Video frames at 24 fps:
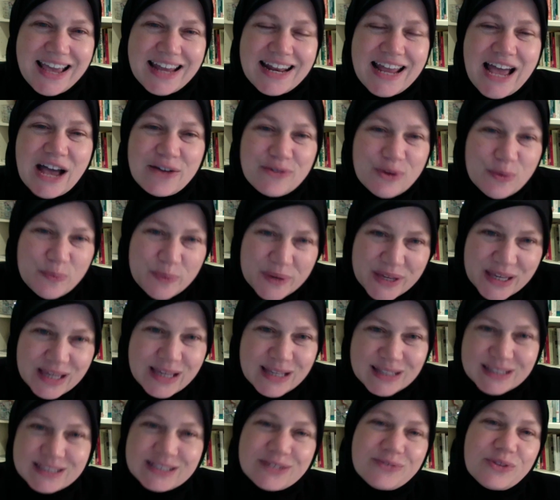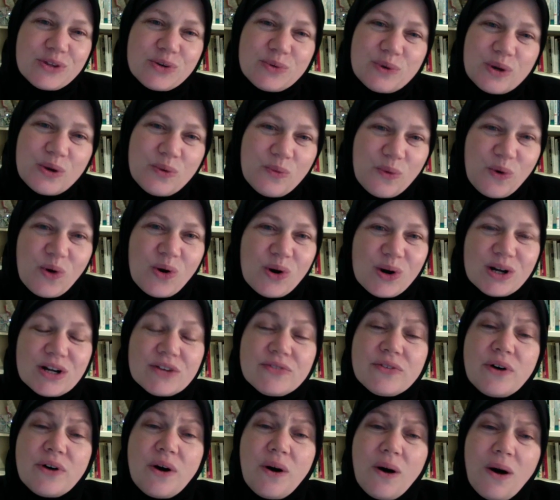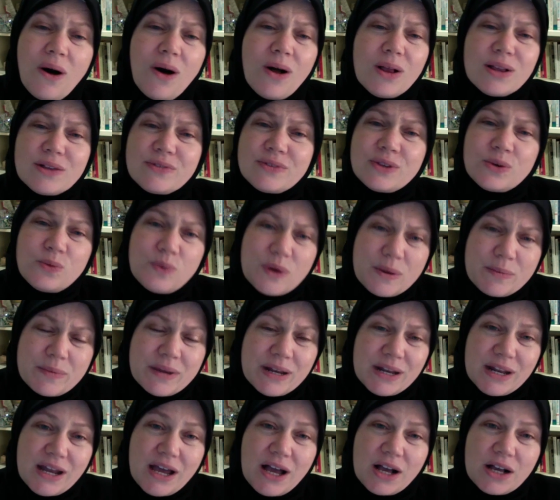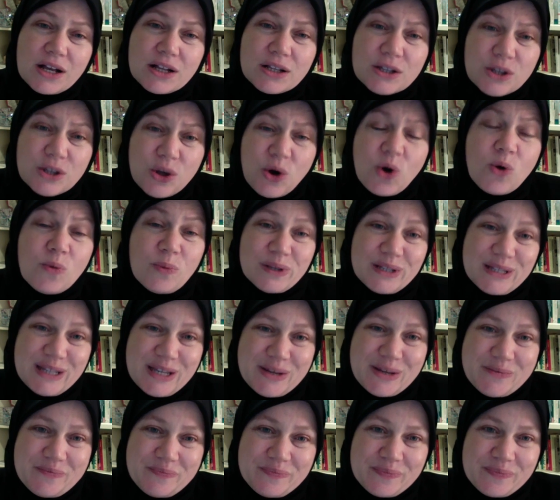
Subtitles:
have a piece of the reward of all of the women globally